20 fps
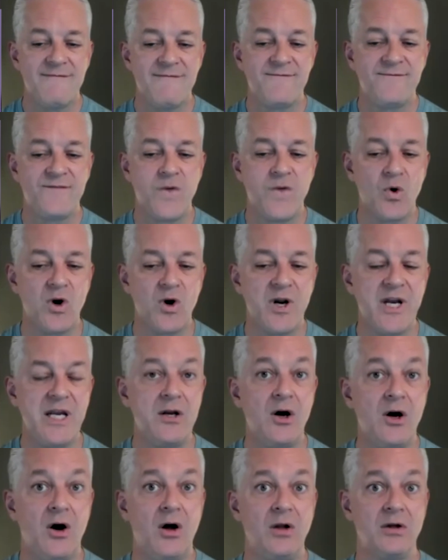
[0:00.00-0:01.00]

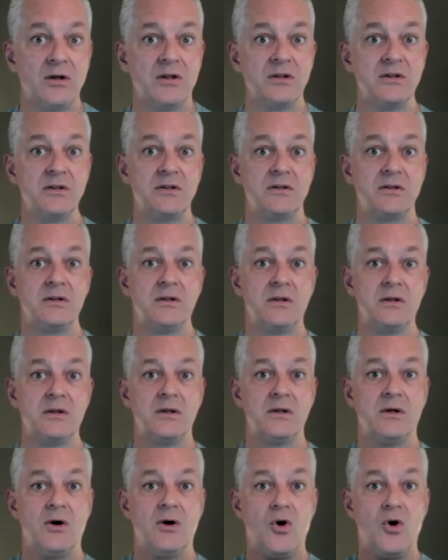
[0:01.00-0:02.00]
$40
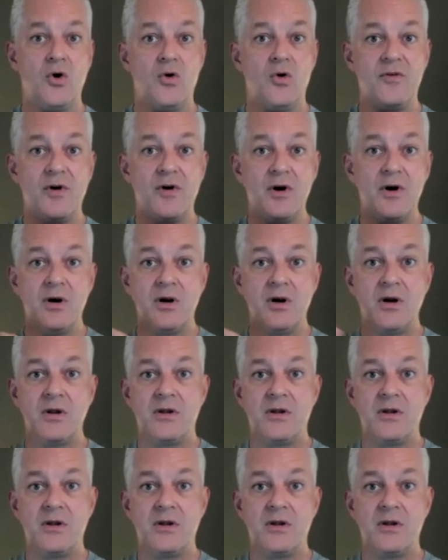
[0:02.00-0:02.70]
over